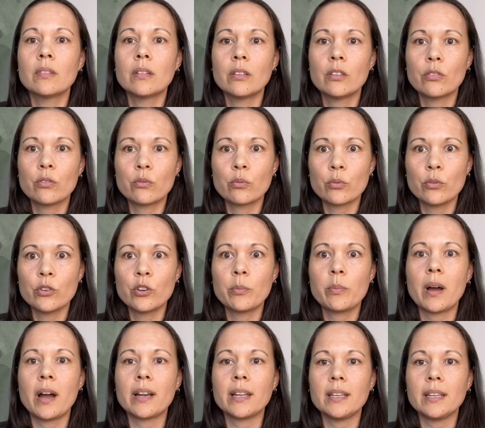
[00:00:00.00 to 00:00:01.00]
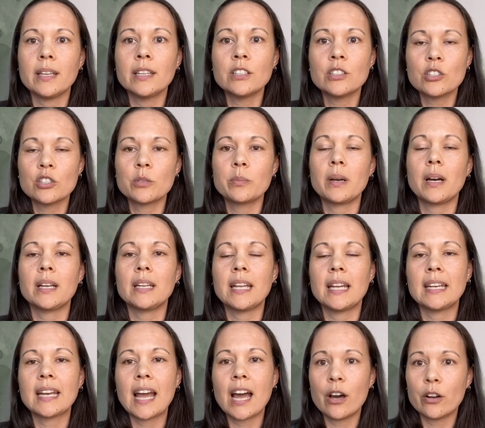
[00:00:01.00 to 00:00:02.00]
through your body, into your body,
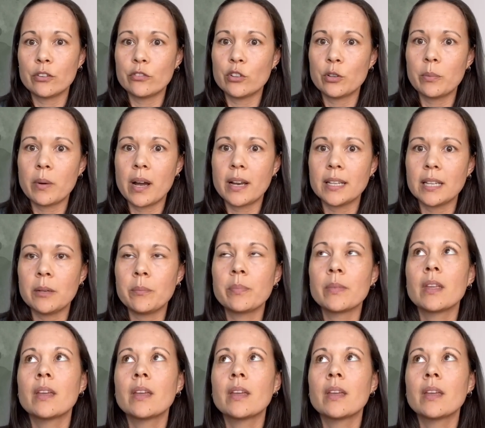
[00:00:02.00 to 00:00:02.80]
and out of your body.